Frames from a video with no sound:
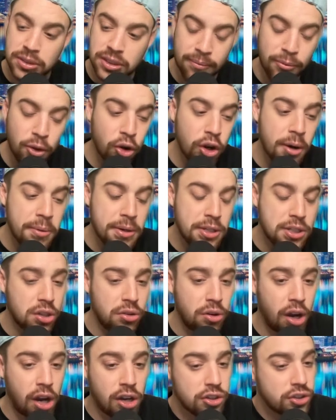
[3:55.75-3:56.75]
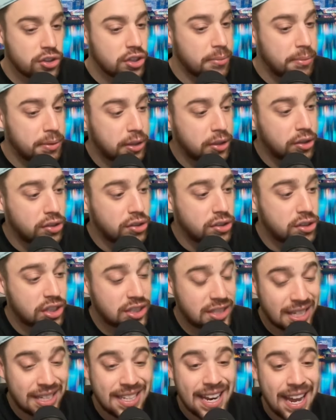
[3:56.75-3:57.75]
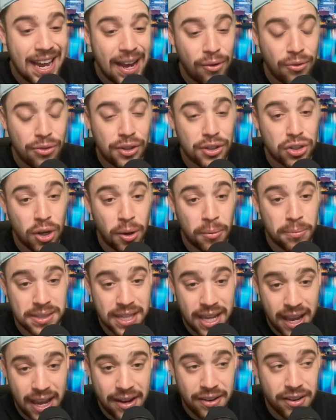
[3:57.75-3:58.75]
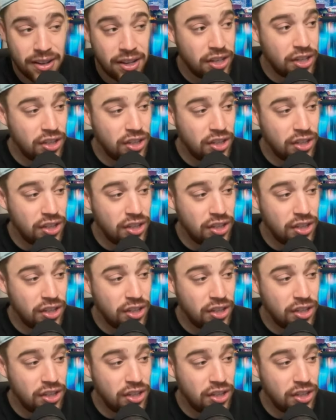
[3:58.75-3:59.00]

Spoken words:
I'm not going to be too harsh on her, because she's in now the top 10.